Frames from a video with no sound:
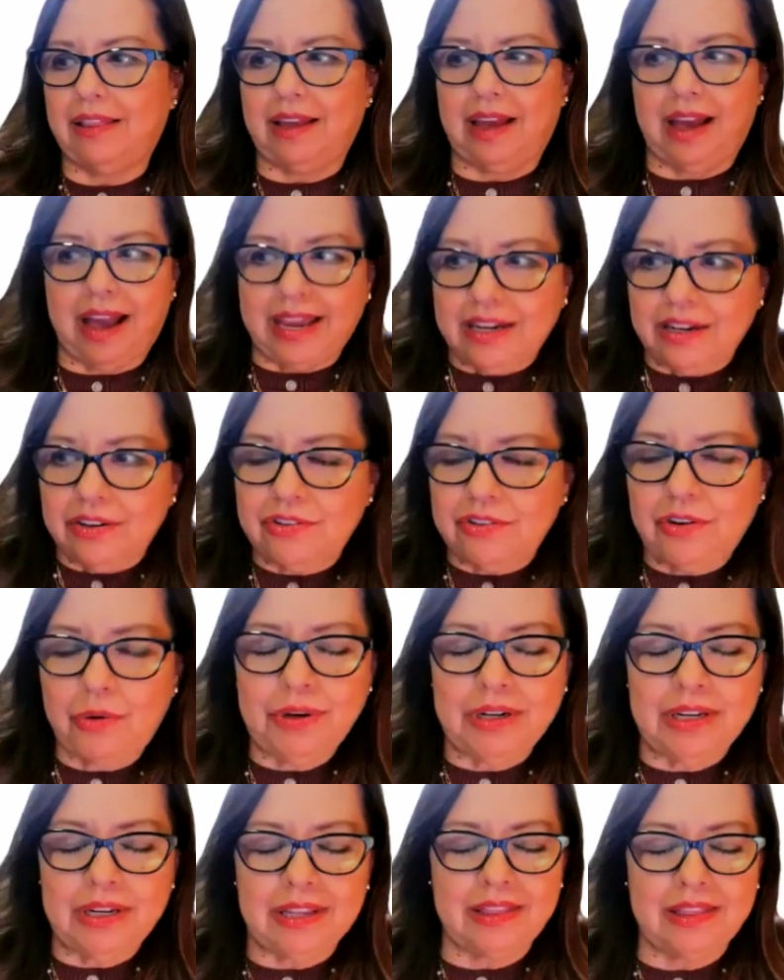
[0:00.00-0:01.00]
I didn't know
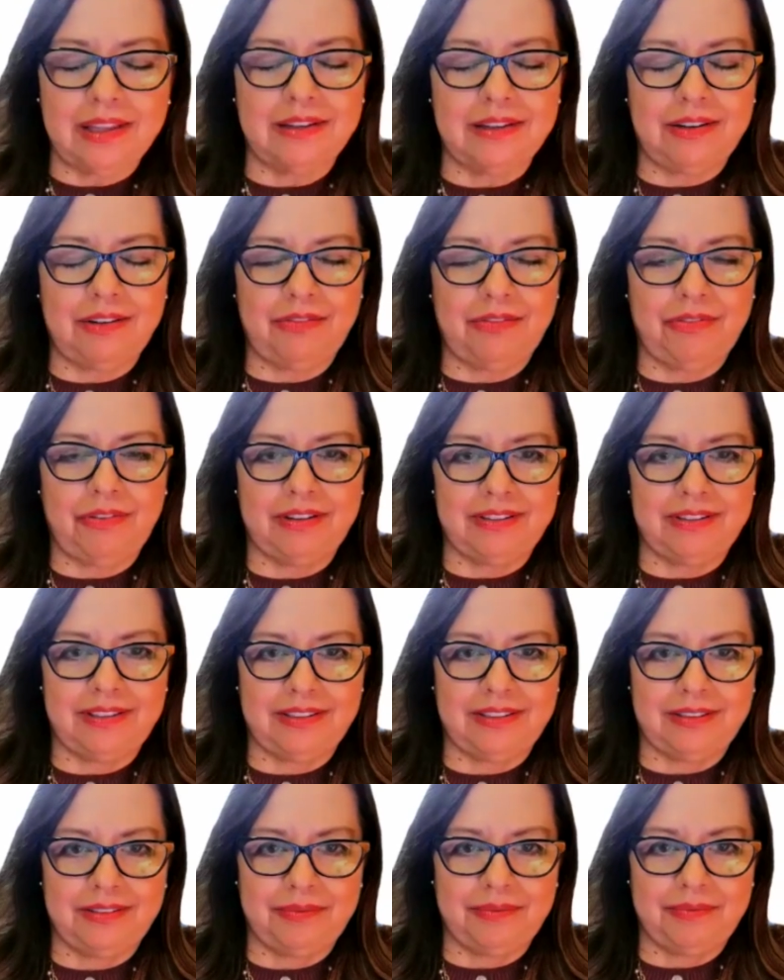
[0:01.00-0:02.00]
anything different.
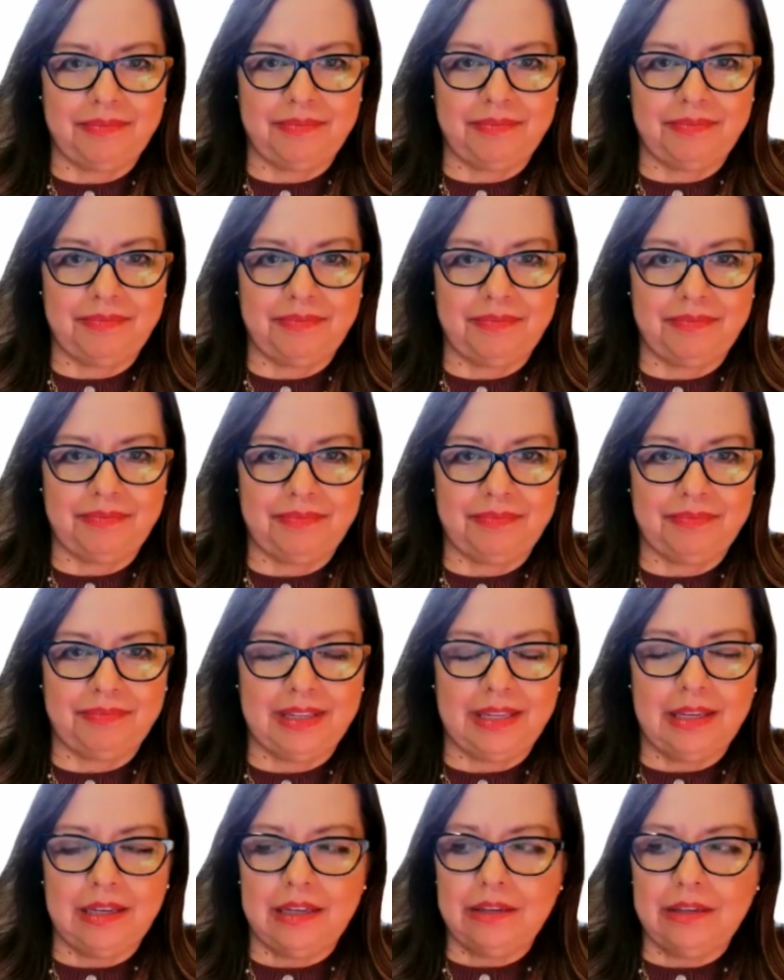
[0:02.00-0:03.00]

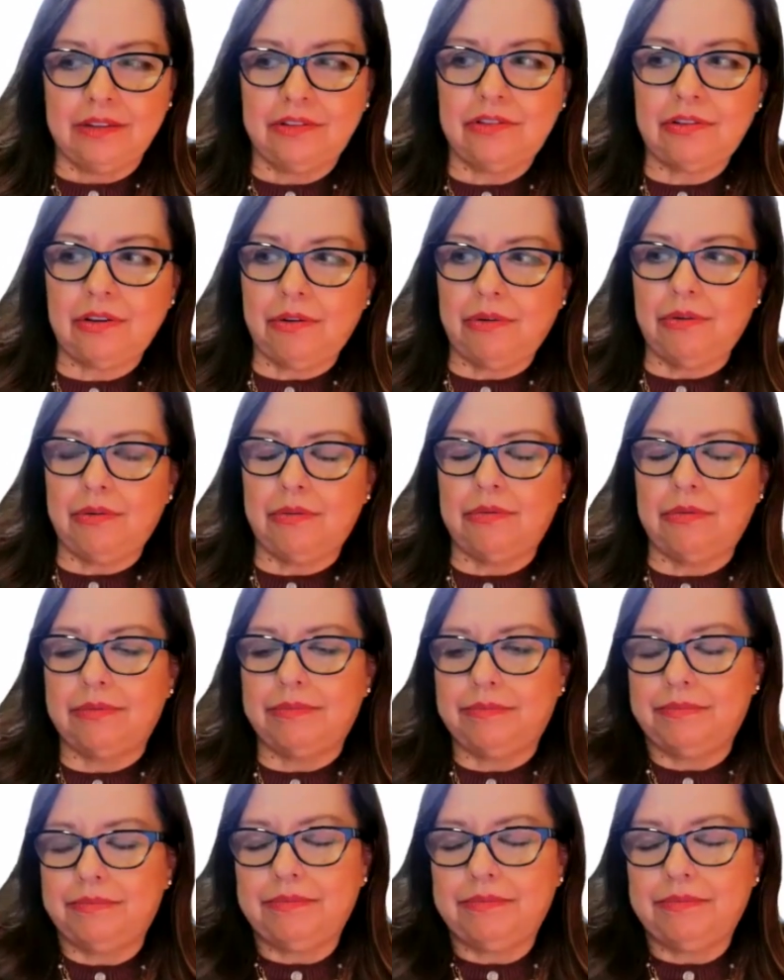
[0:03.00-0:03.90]
So